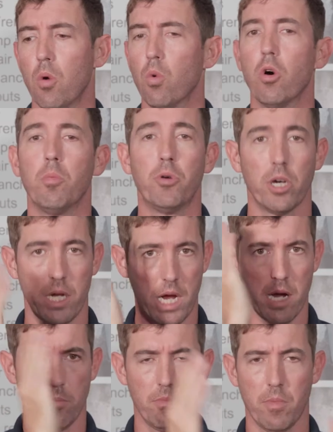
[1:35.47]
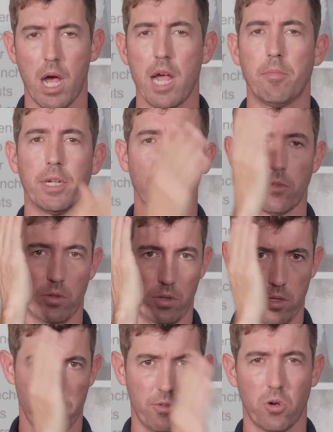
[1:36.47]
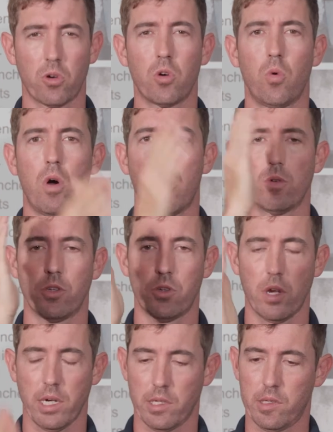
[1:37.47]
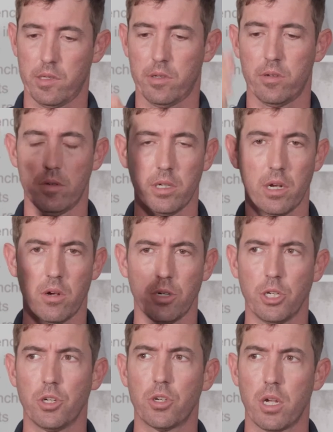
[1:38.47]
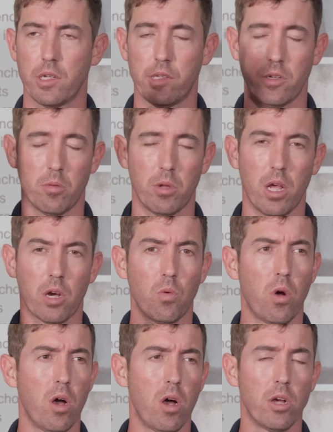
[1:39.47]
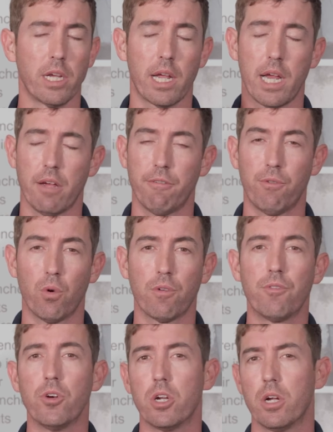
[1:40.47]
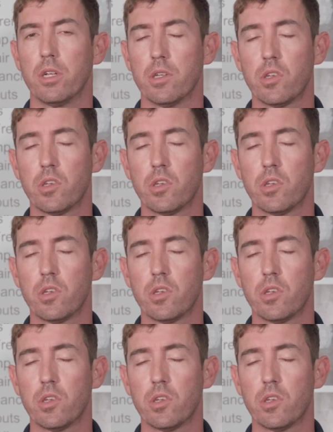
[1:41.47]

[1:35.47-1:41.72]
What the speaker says: we'll put I-beams, the vertical wall restraints. Usually on a cinder block wall, you got to have 4 foot on